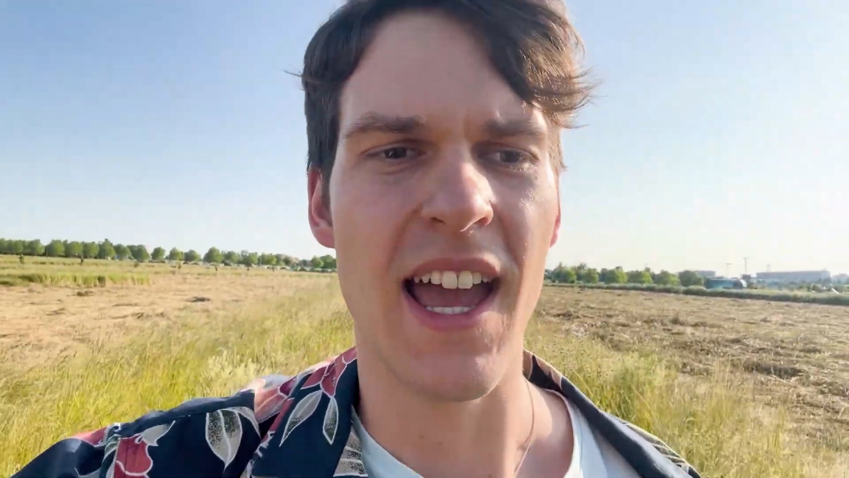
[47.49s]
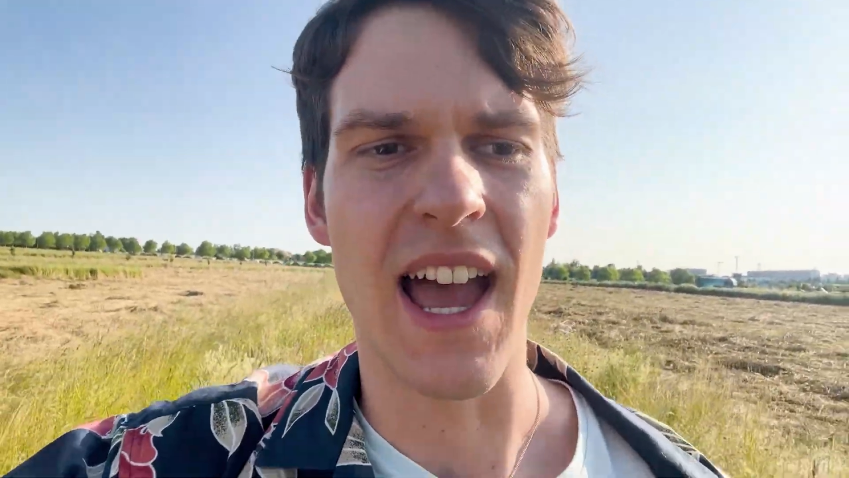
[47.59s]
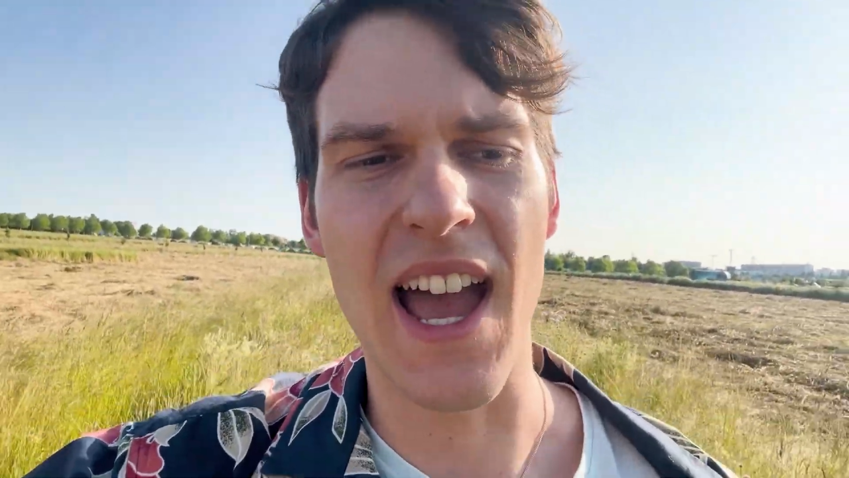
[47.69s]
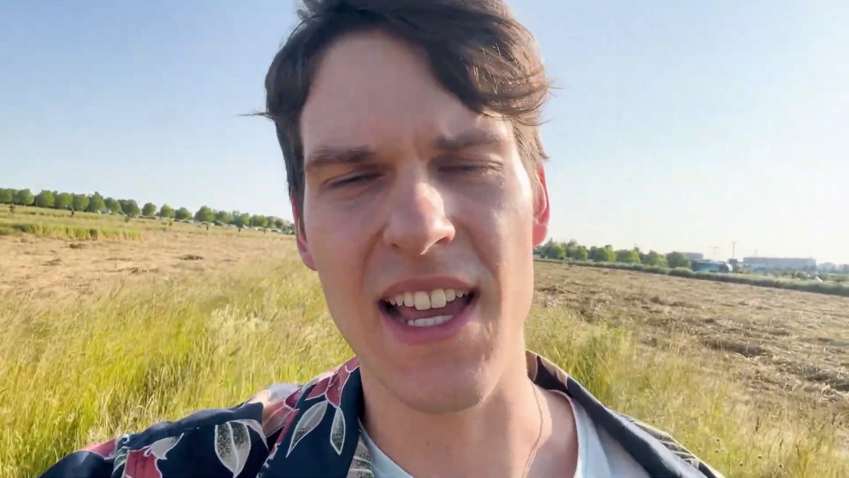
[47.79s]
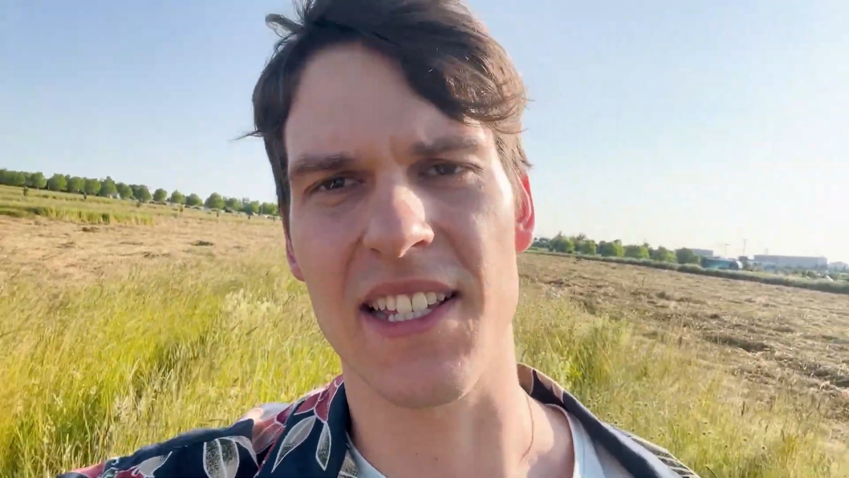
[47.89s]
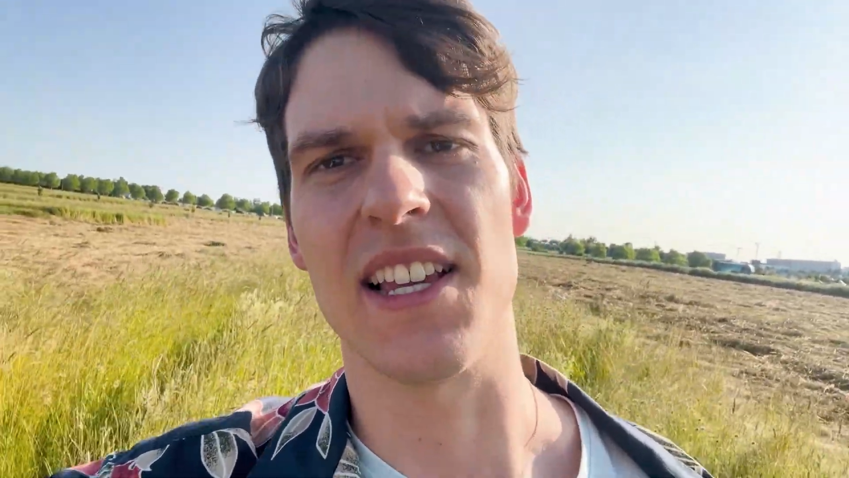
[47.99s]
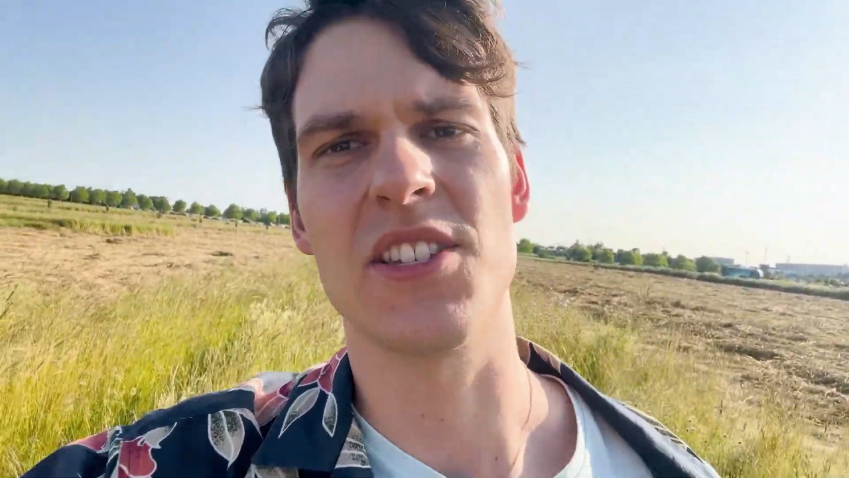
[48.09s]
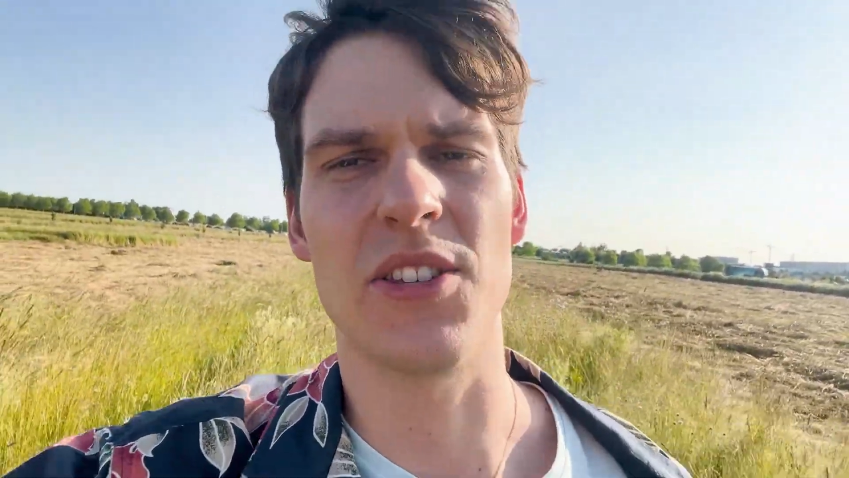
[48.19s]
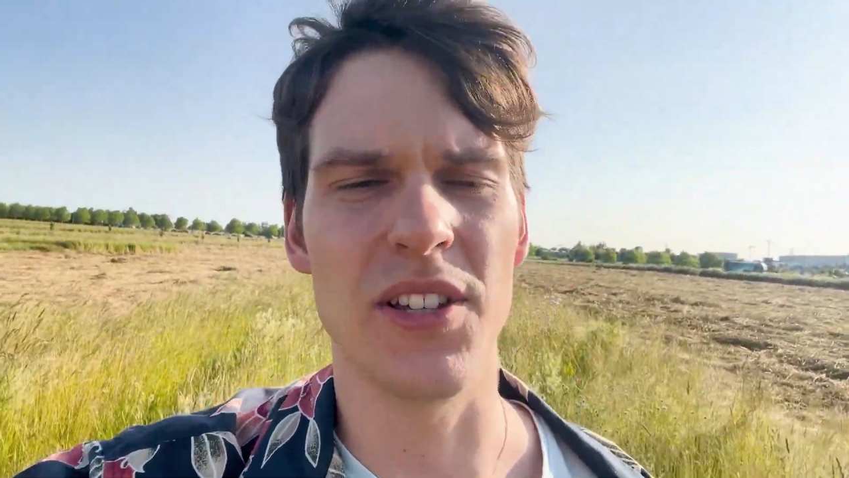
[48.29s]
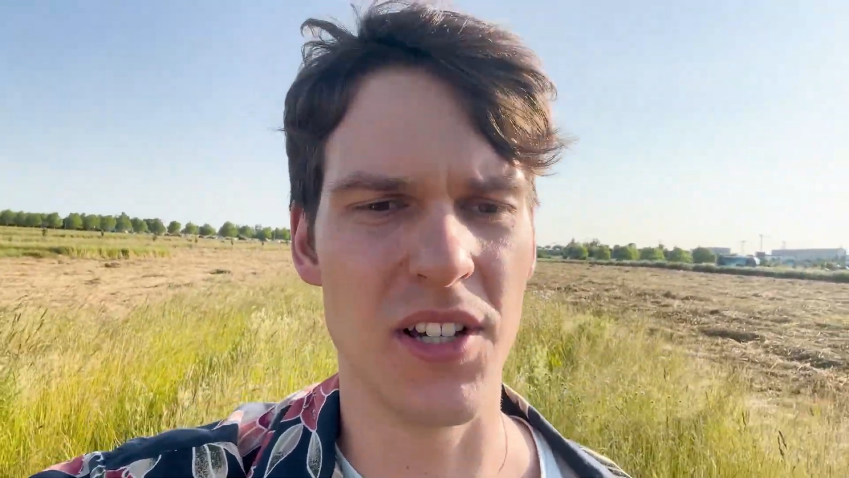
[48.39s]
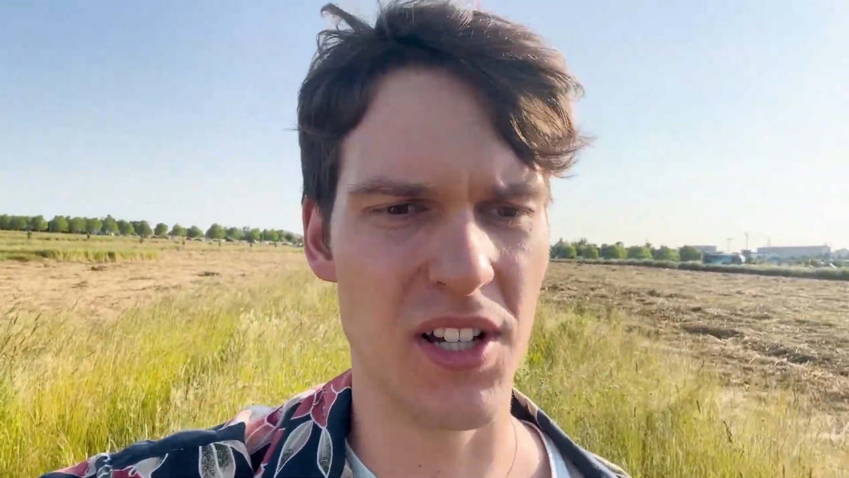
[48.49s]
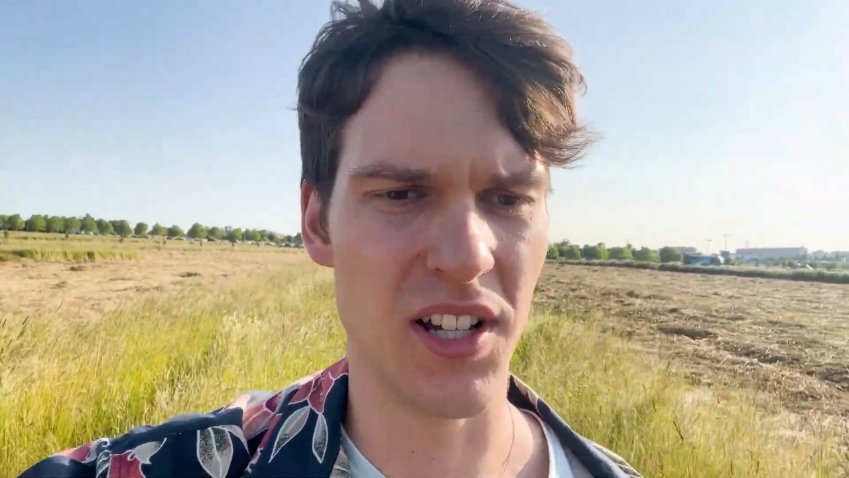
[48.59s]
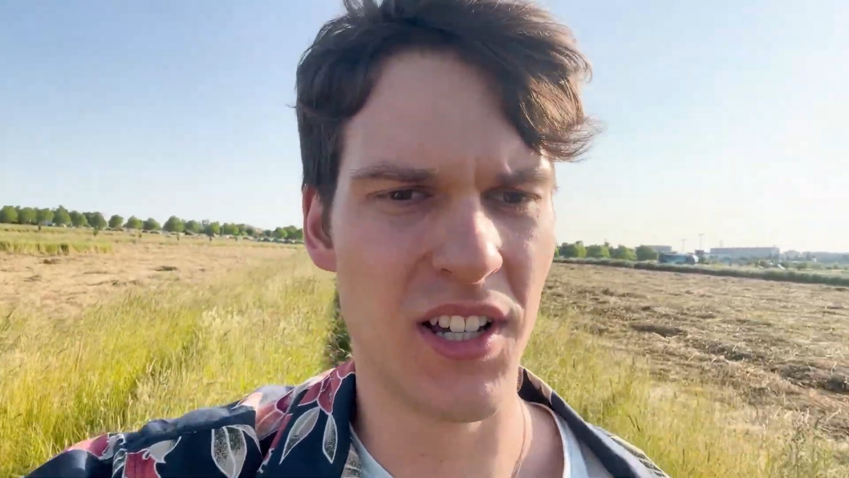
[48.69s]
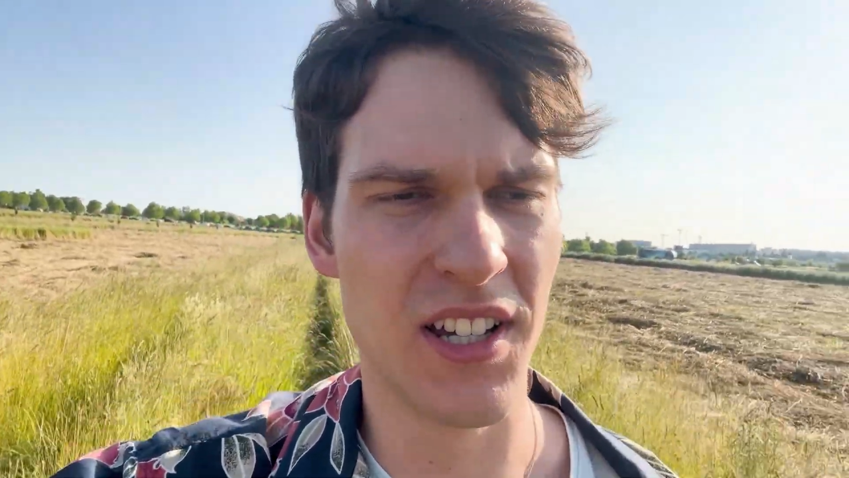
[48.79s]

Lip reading: assess the